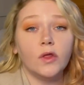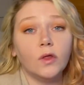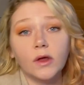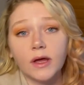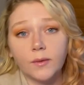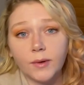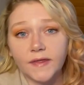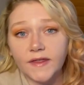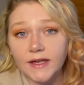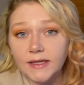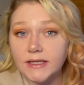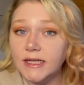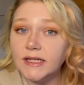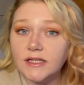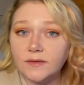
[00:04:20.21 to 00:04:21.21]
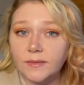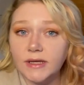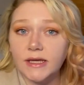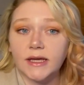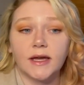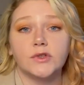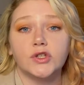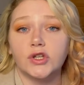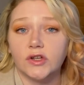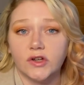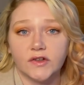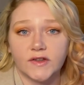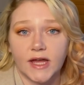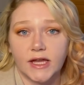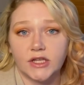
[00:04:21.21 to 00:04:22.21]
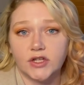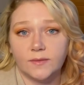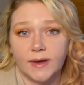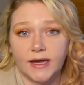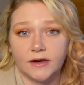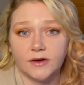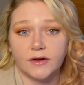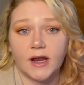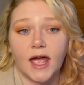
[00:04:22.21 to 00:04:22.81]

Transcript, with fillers: "Look at what they did to me," Junior said to Maynard